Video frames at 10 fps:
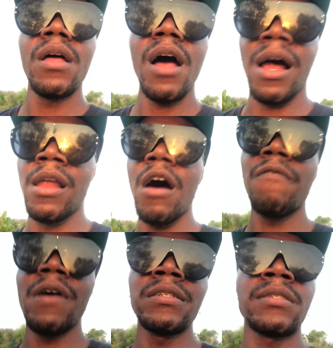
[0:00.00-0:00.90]
A lot of
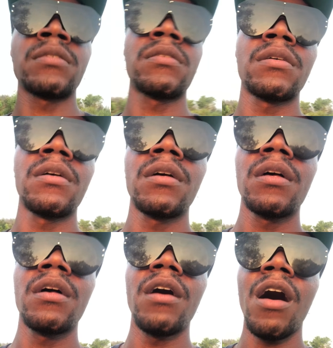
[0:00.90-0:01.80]
us
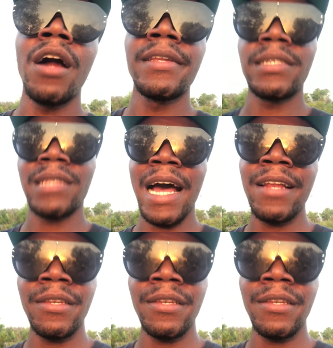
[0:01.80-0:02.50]
understand